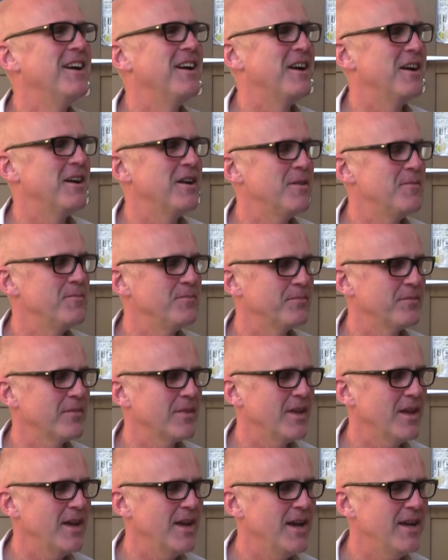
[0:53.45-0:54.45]

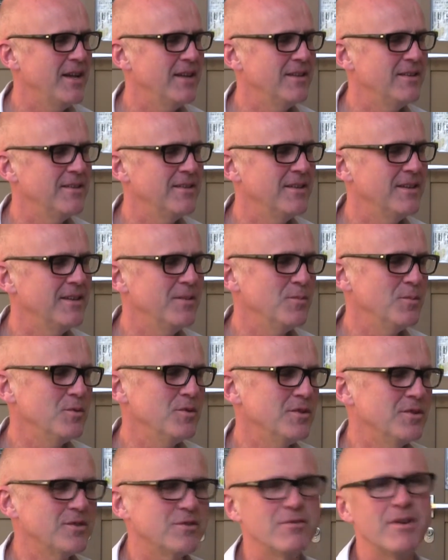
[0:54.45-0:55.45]
And it
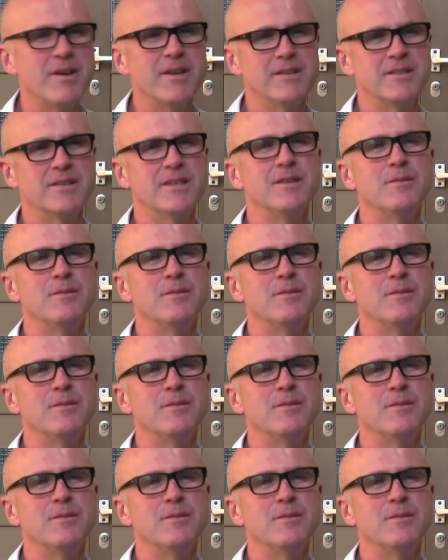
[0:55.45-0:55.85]
was great.